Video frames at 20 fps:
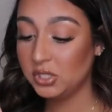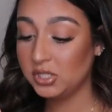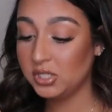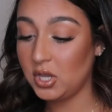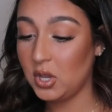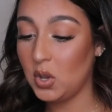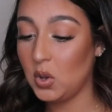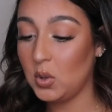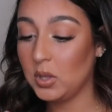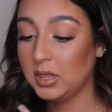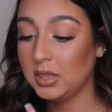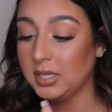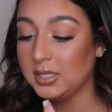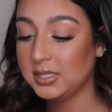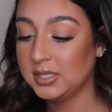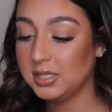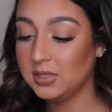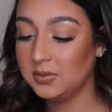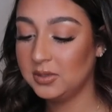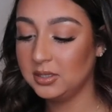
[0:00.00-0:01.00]
So
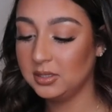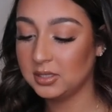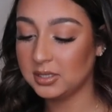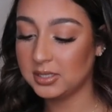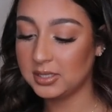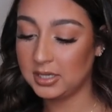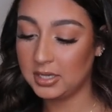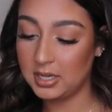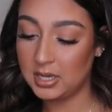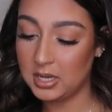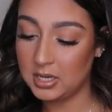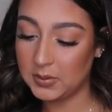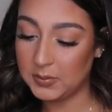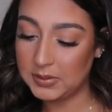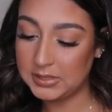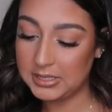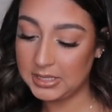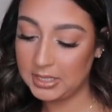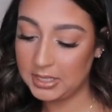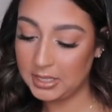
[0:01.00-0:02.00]
let's see what it looks like. I kind of
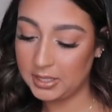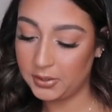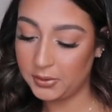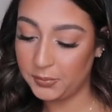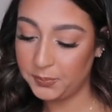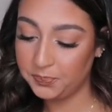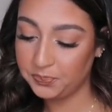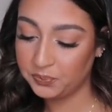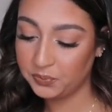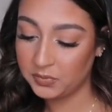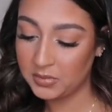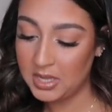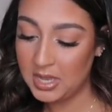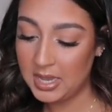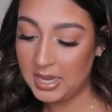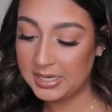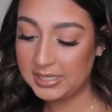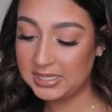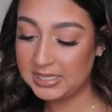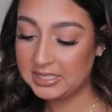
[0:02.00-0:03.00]
want to take it out.
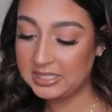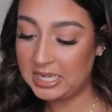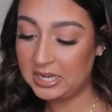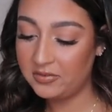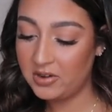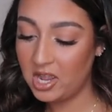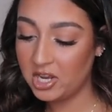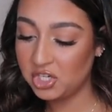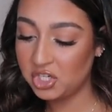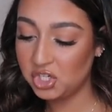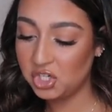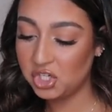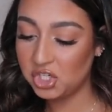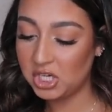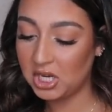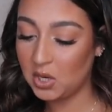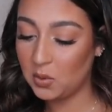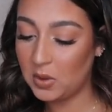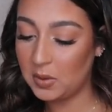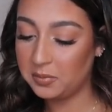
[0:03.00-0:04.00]
It says directions:
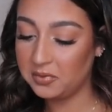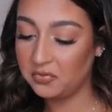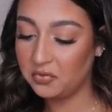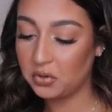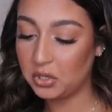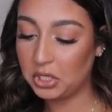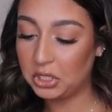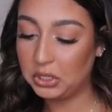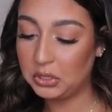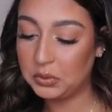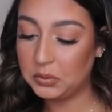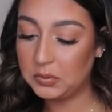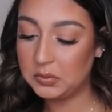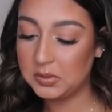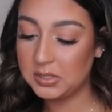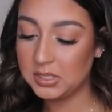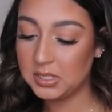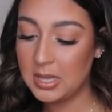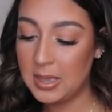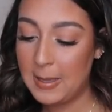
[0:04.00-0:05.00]
shake well before
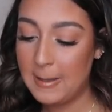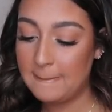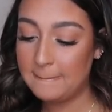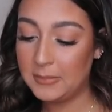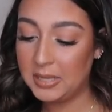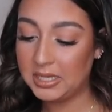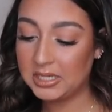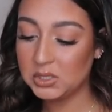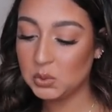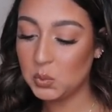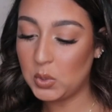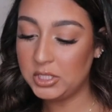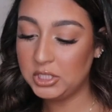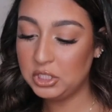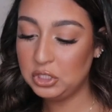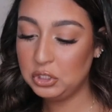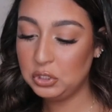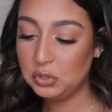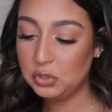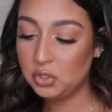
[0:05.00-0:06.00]
use. Mix 1
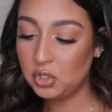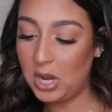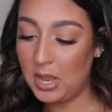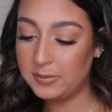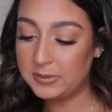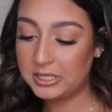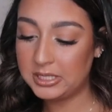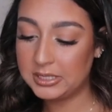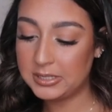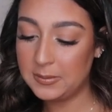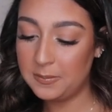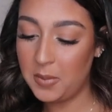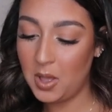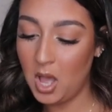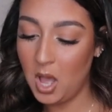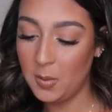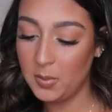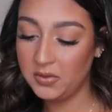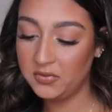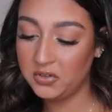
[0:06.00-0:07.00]
to 2 drops into
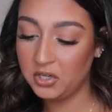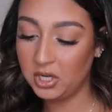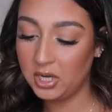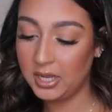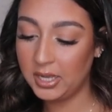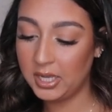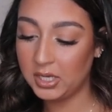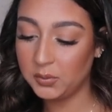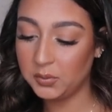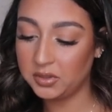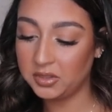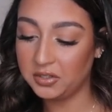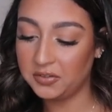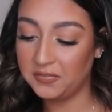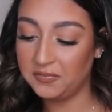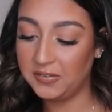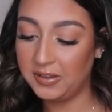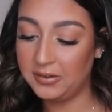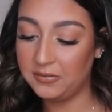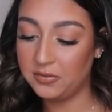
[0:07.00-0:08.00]
palm of your hand with your
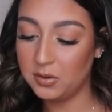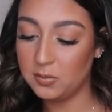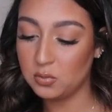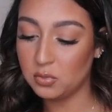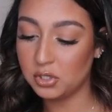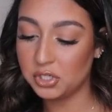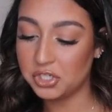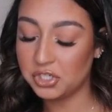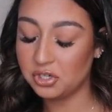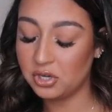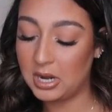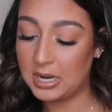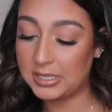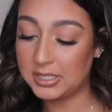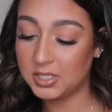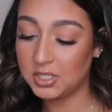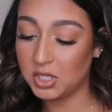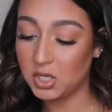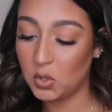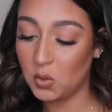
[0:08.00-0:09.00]
favorite
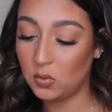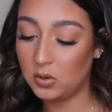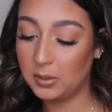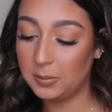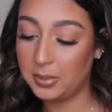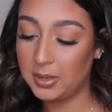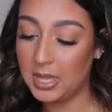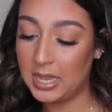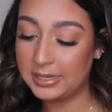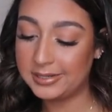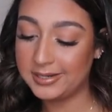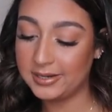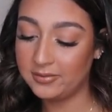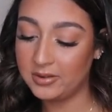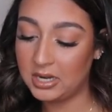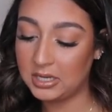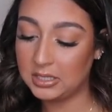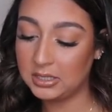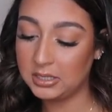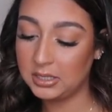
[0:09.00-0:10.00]
moisturizer, or apply
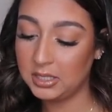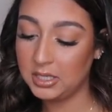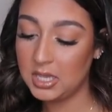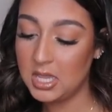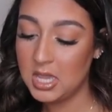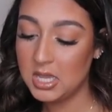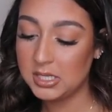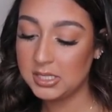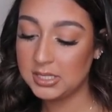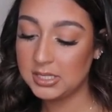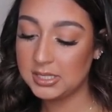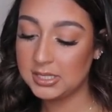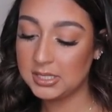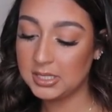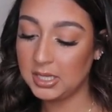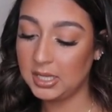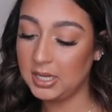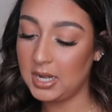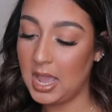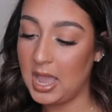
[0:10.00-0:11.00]
directly to
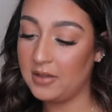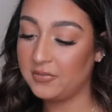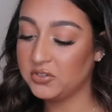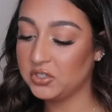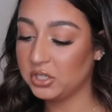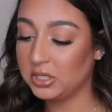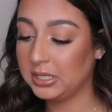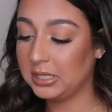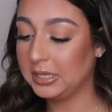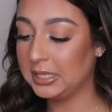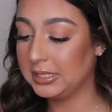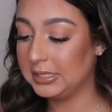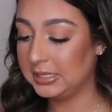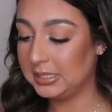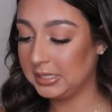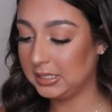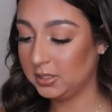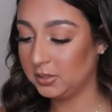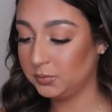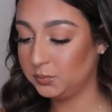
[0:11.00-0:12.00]
skin after
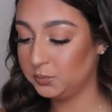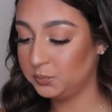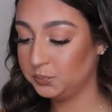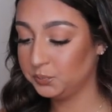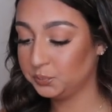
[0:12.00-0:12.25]
cleansing.